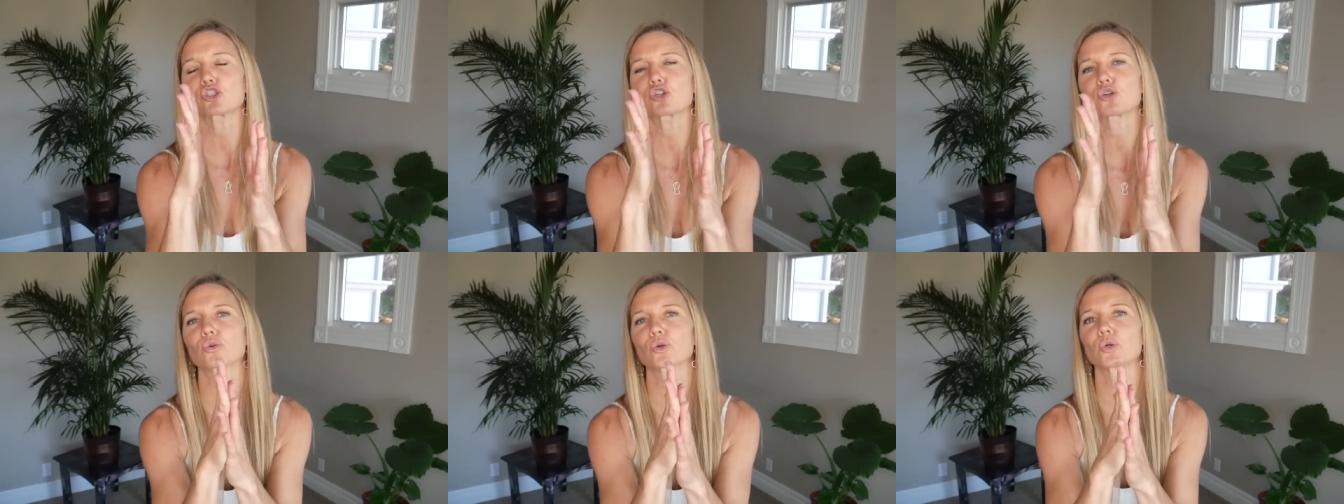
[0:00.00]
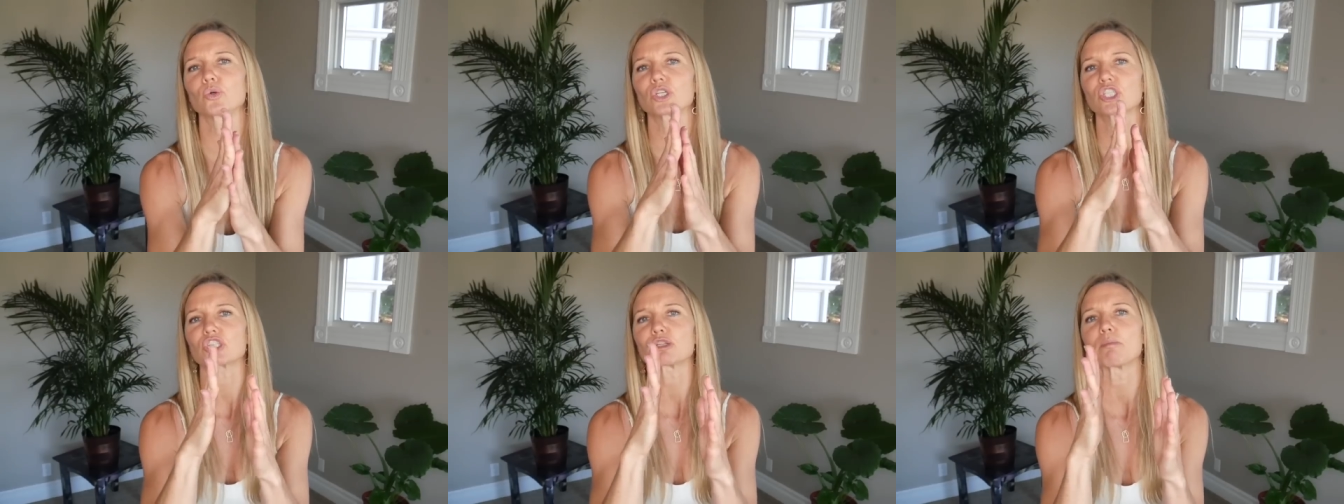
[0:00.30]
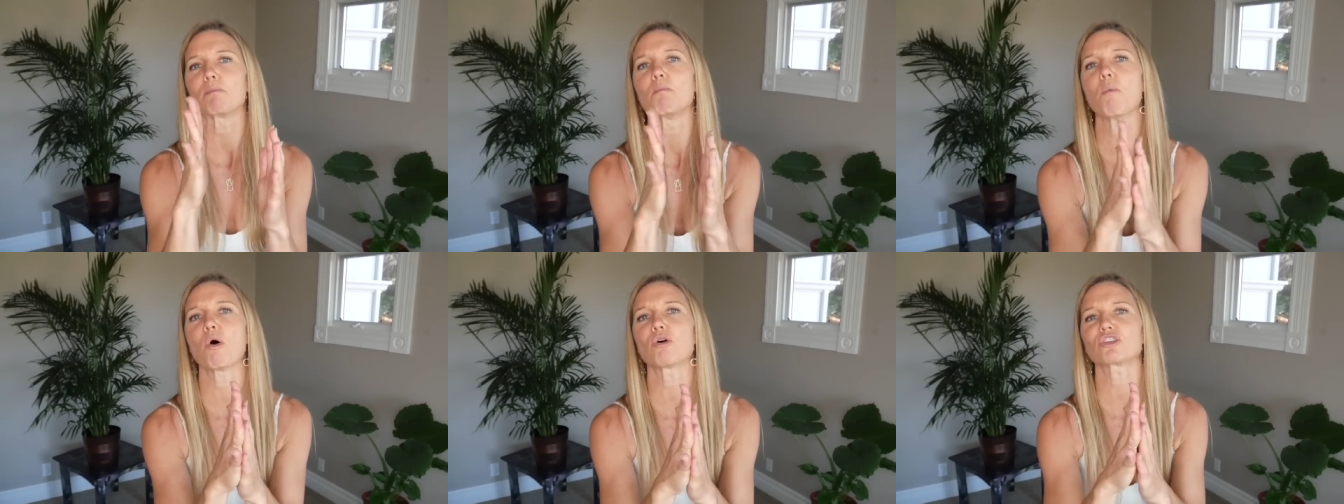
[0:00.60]

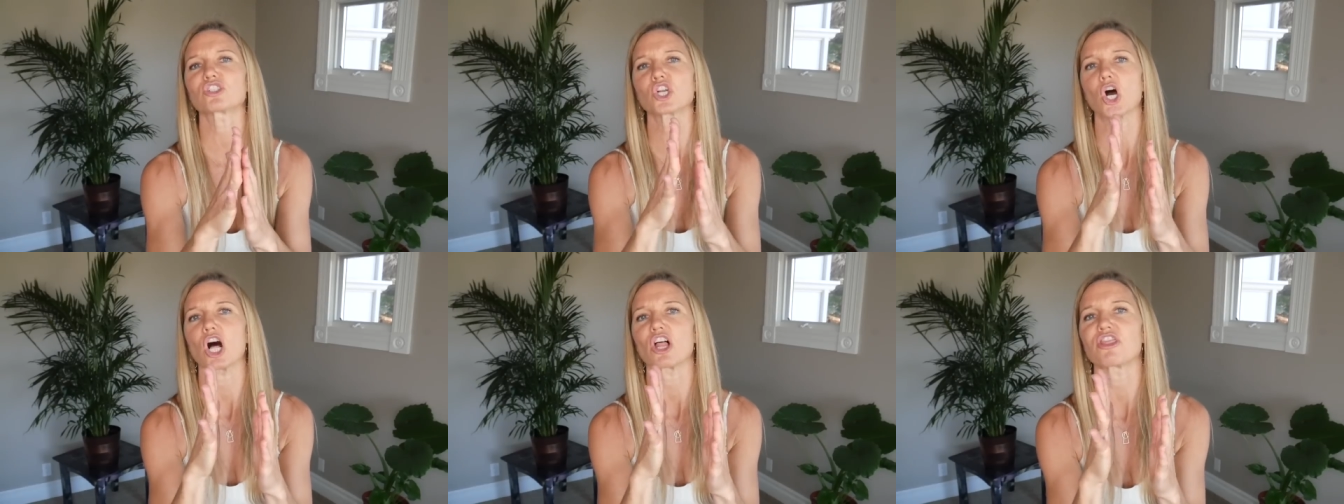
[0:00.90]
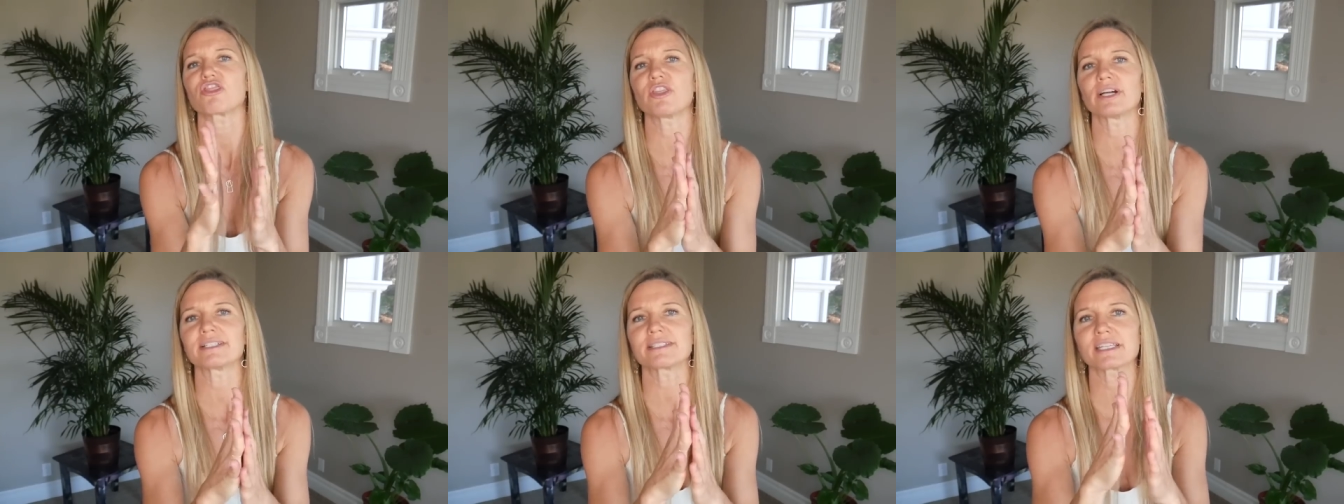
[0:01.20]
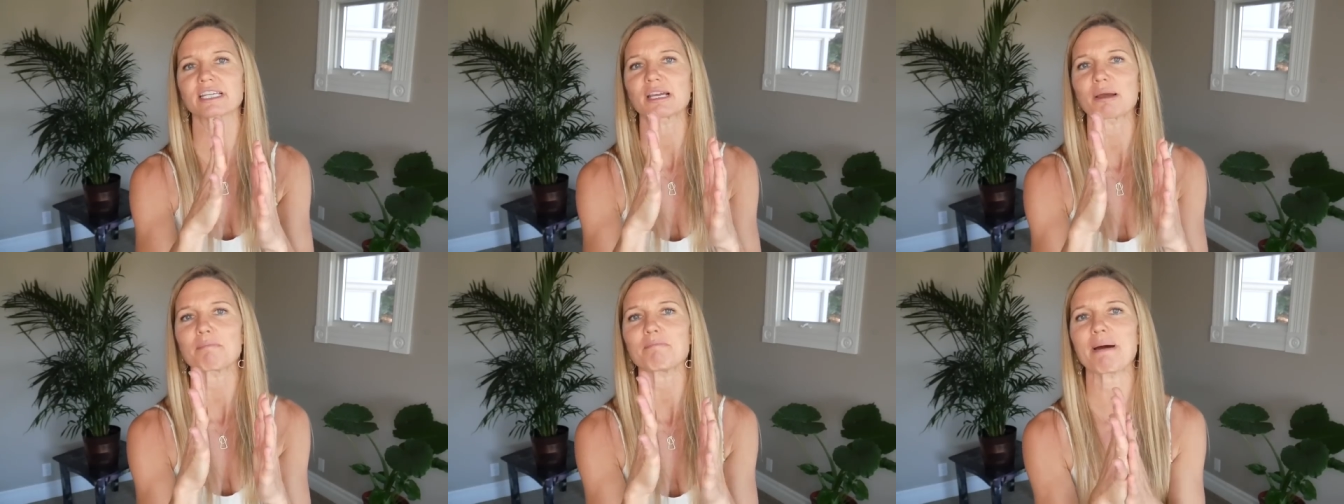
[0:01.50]
truest, most
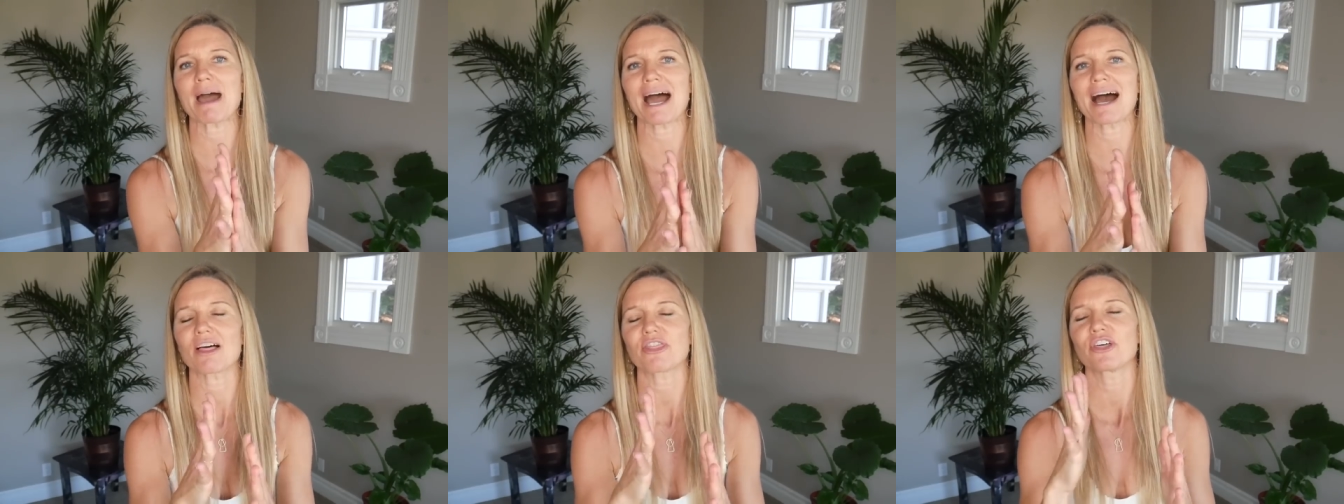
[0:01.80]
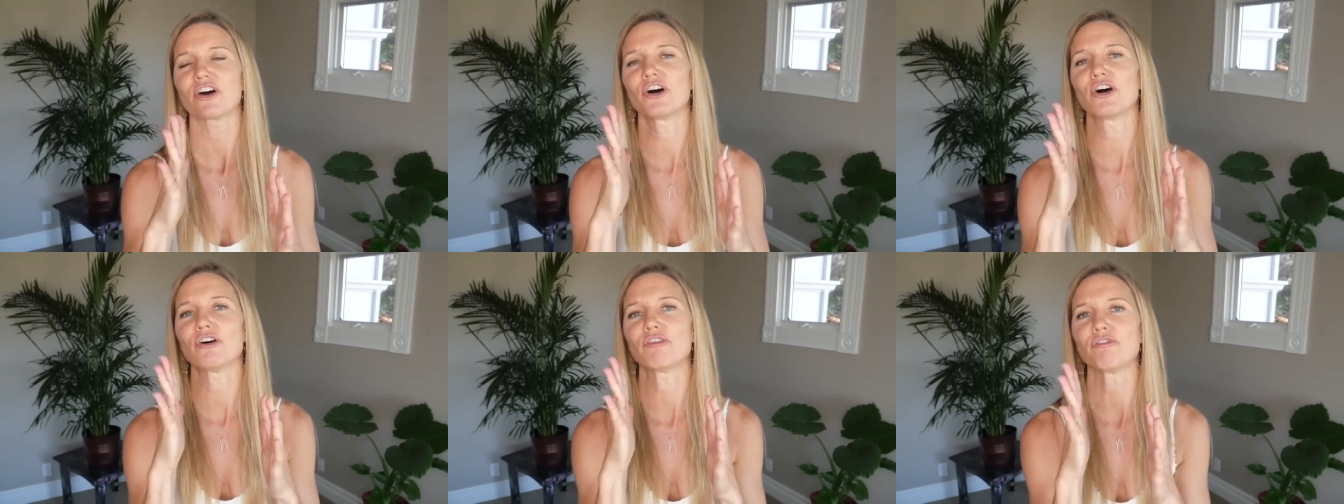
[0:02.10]
authentic path